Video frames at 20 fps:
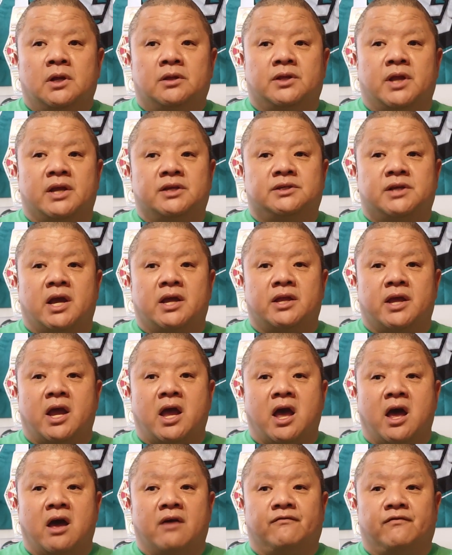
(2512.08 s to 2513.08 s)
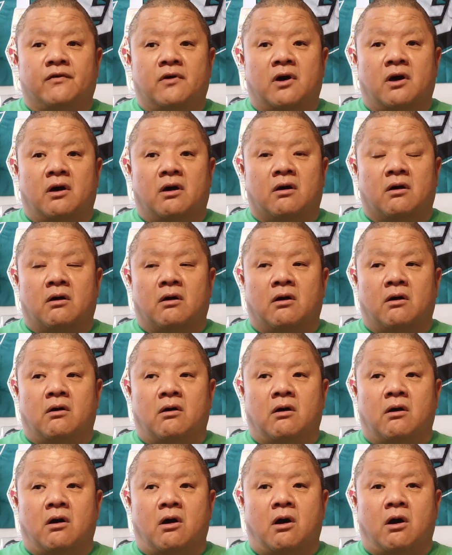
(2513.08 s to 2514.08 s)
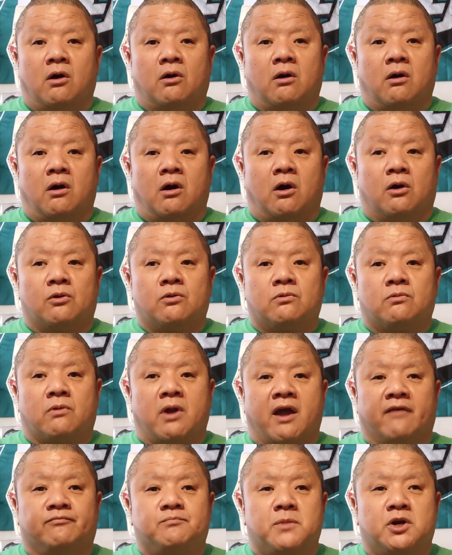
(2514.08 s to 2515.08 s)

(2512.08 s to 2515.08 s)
they say they have autographed